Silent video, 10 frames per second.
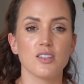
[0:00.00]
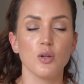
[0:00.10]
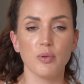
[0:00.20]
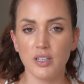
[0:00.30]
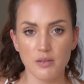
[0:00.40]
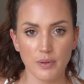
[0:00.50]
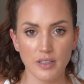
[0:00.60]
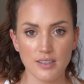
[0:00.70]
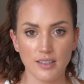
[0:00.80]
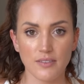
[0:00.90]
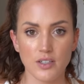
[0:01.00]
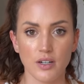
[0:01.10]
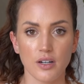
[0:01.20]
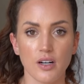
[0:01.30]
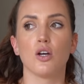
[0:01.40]
super experienced
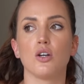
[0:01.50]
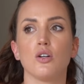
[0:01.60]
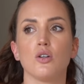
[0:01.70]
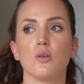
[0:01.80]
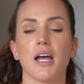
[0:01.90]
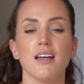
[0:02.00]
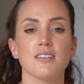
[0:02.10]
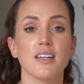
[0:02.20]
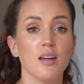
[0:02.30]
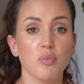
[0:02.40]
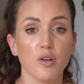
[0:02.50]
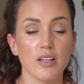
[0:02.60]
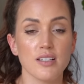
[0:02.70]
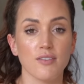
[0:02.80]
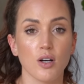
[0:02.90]
lifter who has done
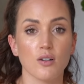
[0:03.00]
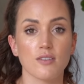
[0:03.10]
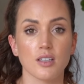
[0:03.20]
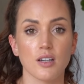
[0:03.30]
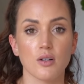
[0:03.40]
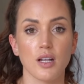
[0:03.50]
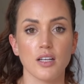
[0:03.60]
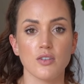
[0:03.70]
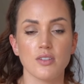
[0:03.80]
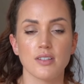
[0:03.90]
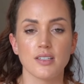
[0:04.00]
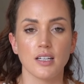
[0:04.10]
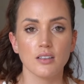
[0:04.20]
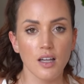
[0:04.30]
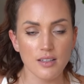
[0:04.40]
progressive overload and you're
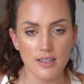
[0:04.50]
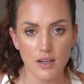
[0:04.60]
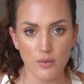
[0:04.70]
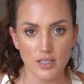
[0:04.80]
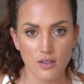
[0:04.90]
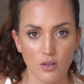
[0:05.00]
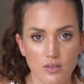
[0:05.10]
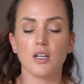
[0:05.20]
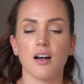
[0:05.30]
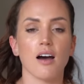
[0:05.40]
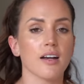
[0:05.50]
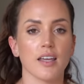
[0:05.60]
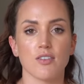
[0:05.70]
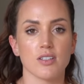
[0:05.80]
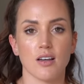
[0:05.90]
still not seeing results. you gotta
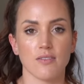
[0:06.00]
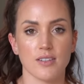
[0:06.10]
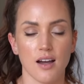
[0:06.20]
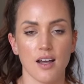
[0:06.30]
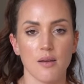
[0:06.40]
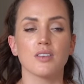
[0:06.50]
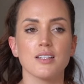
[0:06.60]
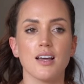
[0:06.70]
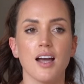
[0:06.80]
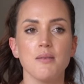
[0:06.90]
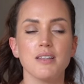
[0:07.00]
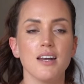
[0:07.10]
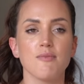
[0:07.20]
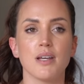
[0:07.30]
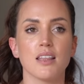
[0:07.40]
give yourself time. The times that
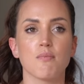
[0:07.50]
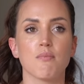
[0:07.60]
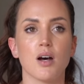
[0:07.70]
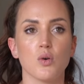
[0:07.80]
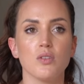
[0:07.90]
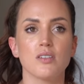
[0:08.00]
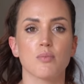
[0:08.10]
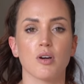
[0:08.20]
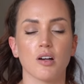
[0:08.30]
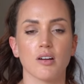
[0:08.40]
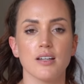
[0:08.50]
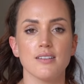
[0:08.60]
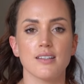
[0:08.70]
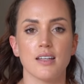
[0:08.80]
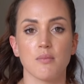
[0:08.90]
I've made the most
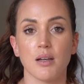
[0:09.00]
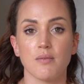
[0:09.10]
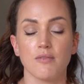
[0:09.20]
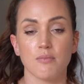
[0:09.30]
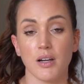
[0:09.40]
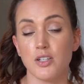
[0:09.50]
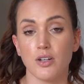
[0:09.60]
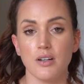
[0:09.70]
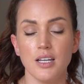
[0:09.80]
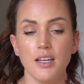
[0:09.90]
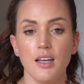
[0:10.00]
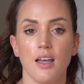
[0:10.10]
progress in my, my journey,